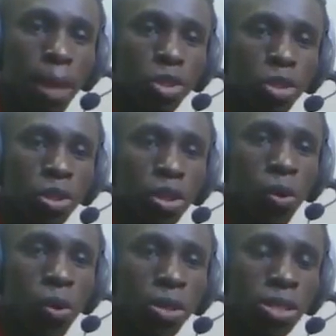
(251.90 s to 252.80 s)
let me show you the
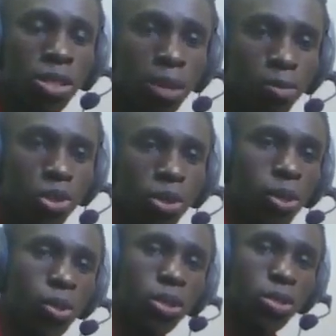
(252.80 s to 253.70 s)
chords. Let me show you
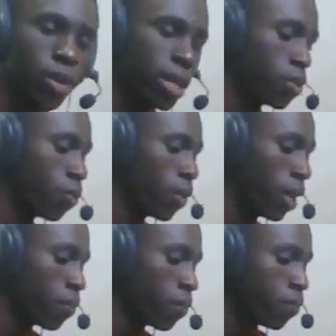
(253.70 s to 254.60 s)
the chords right
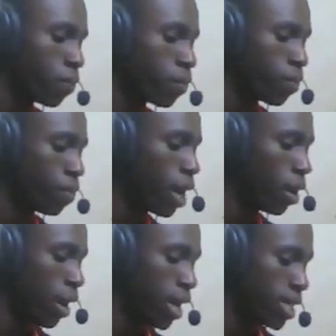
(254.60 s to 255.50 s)
away.
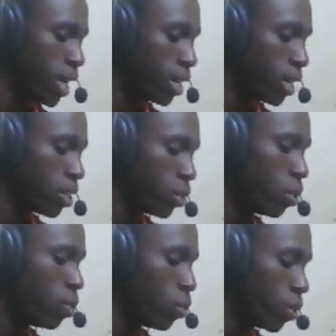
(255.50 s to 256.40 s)
Now, I said
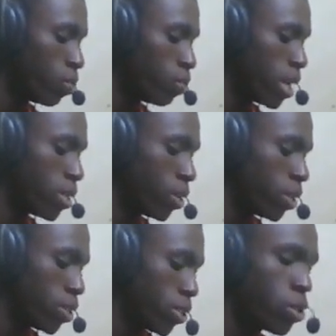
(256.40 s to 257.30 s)
you do it based
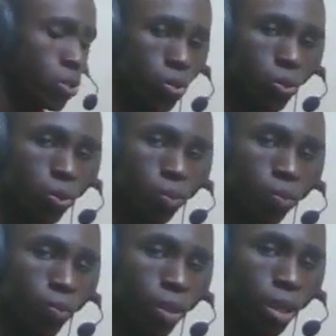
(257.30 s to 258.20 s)
on the 6-2,
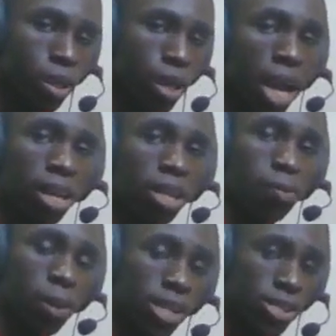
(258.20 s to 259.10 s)
and
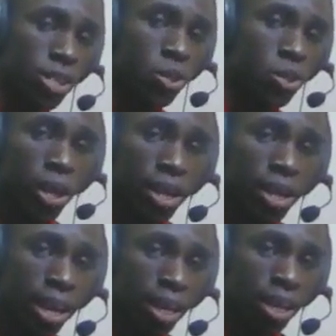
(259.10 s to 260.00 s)
you play the 6-2
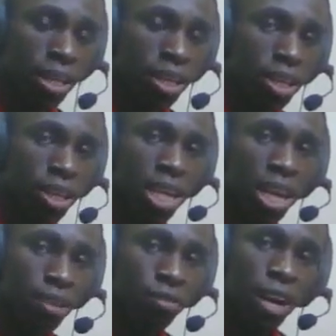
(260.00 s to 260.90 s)
again,
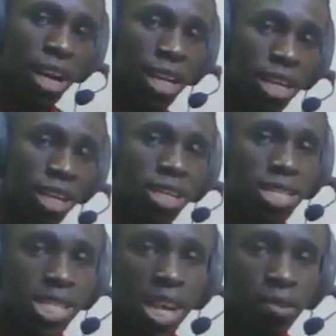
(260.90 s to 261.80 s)
then finally
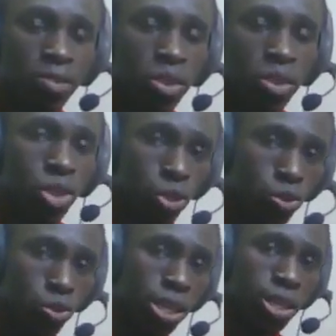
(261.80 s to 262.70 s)
7,
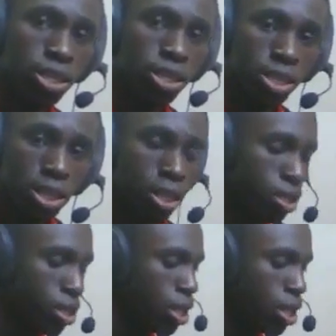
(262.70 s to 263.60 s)
3,
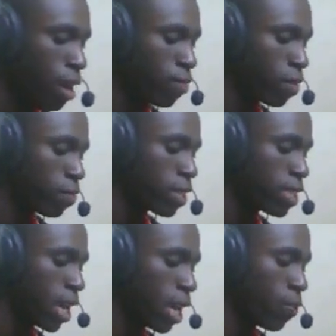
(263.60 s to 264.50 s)
6. And for the
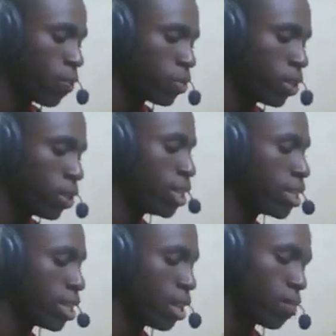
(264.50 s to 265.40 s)
first time, we actually did
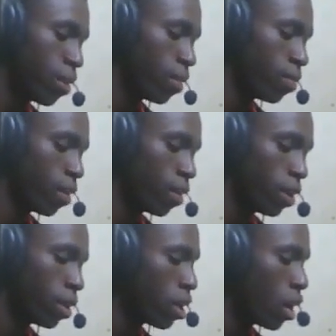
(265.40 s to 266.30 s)
it in a very,
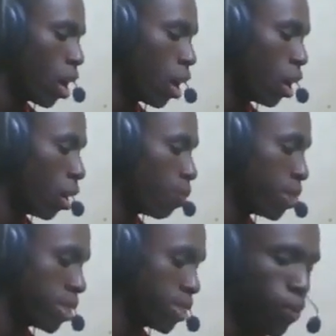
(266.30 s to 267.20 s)
very
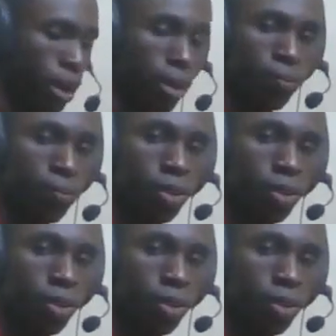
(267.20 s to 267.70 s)
basic way,